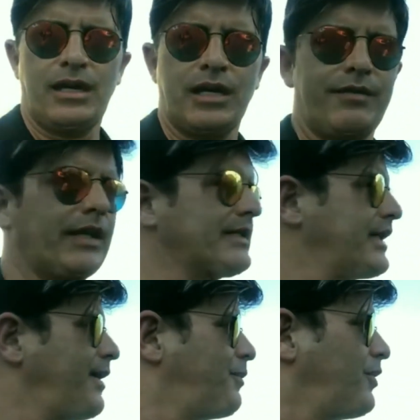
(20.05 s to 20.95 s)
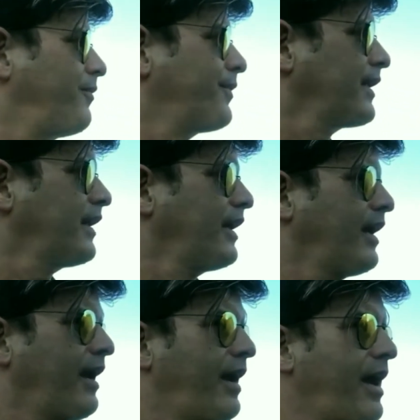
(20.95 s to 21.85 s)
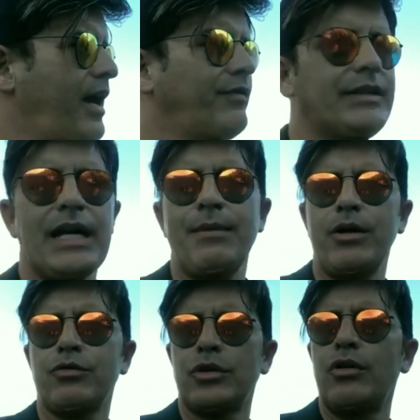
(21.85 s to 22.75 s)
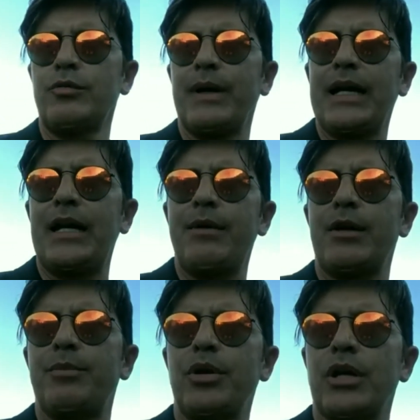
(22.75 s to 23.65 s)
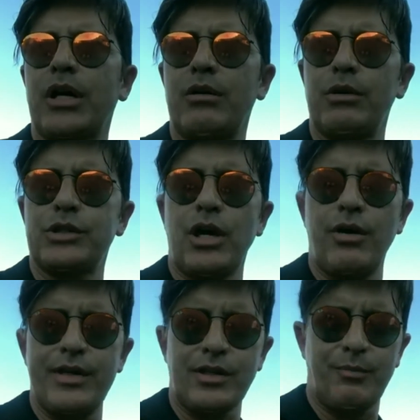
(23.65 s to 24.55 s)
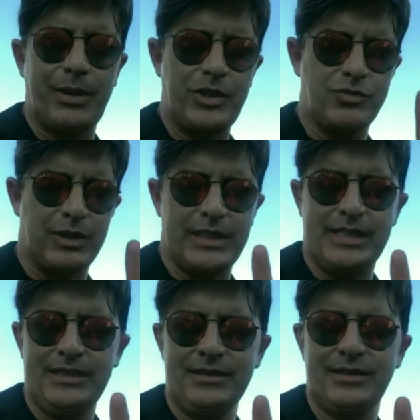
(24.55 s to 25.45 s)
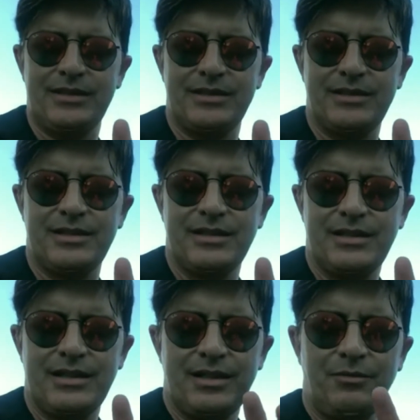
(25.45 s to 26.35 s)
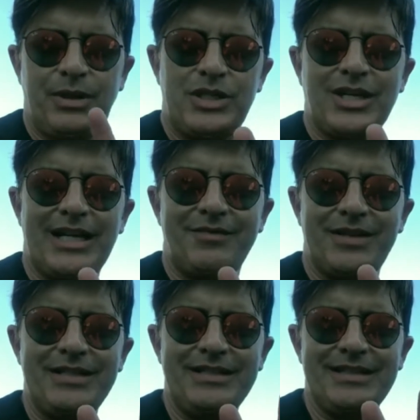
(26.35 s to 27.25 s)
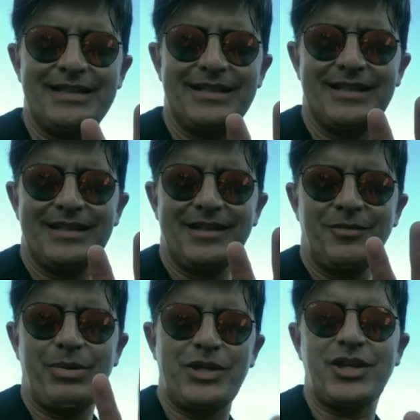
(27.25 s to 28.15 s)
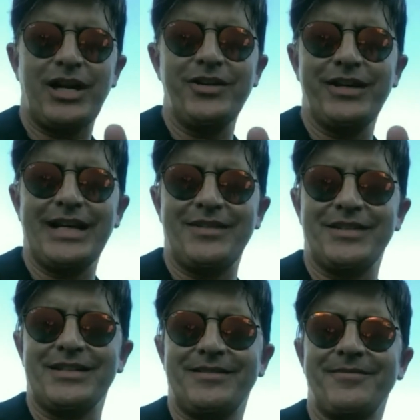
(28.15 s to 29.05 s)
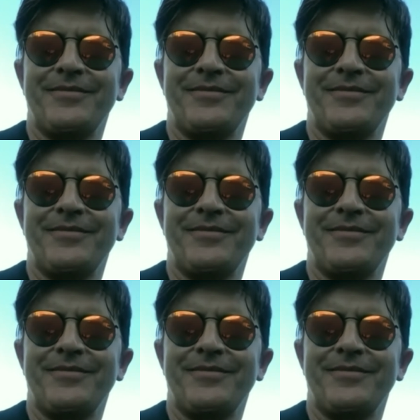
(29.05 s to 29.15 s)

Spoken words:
I'll give you an example. Every time I wrote my name in a book, it was always on page 1, page 11, page 111.